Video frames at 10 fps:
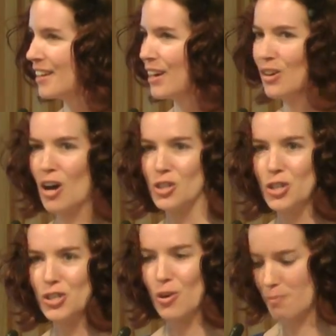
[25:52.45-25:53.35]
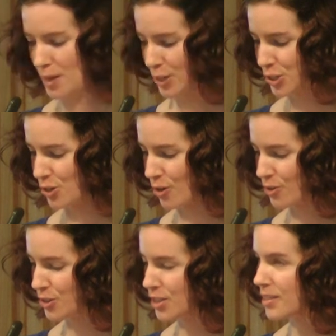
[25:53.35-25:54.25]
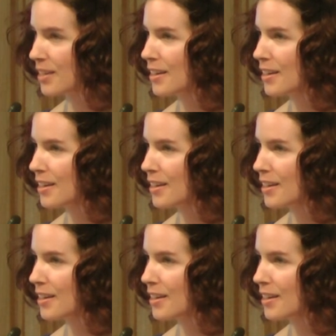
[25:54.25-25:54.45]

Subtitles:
and not just our ministers,